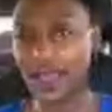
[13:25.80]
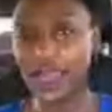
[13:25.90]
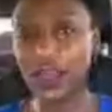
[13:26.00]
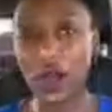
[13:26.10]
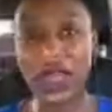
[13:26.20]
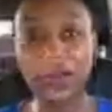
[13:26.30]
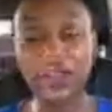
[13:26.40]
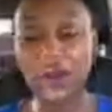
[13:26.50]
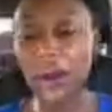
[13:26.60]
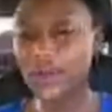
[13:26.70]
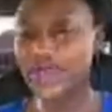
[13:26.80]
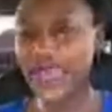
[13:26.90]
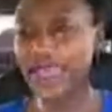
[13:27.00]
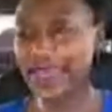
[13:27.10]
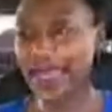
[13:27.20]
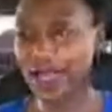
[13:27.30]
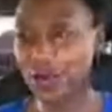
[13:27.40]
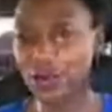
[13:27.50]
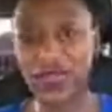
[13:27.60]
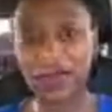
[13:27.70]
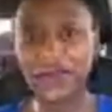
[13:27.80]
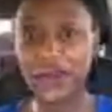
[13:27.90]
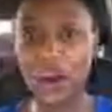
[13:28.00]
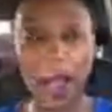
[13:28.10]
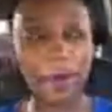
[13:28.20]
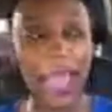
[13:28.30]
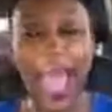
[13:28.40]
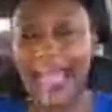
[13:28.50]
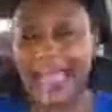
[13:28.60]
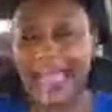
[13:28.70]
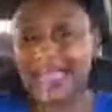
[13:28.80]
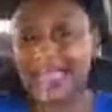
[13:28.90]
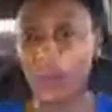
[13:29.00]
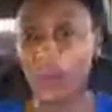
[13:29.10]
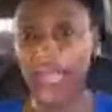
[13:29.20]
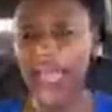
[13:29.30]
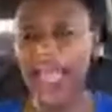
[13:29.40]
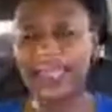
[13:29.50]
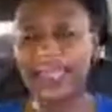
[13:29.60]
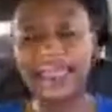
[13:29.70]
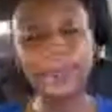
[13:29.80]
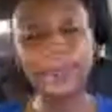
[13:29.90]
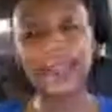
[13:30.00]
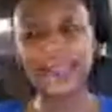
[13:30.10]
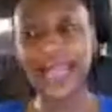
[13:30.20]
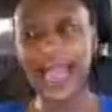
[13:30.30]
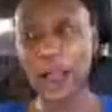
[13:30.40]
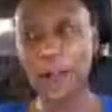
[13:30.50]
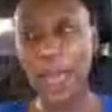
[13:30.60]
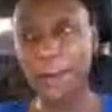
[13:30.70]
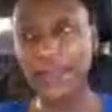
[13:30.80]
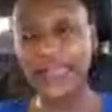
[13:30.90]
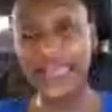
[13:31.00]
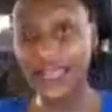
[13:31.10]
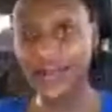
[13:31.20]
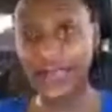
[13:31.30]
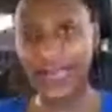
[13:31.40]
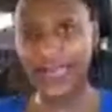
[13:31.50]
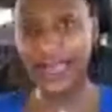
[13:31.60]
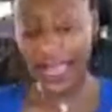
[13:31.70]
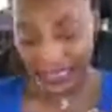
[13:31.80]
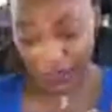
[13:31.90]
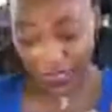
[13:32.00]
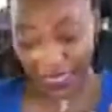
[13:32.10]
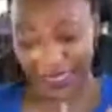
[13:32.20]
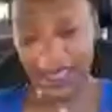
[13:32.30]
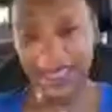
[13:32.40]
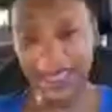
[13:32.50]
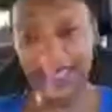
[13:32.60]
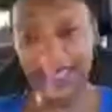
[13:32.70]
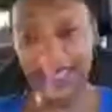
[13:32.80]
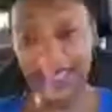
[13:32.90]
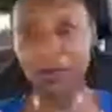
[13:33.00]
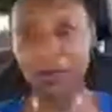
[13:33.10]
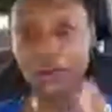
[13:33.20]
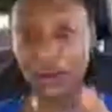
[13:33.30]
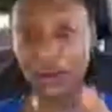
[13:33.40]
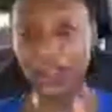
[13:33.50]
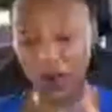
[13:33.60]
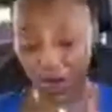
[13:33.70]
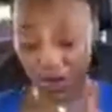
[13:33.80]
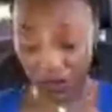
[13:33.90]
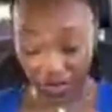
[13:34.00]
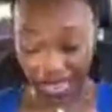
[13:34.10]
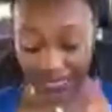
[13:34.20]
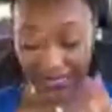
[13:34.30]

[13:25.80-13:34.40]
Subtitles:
Even though I'm saying thank you, even though I'm acting the way, deep down inside I'm not believing it. So that's something that I'm really working on, guys.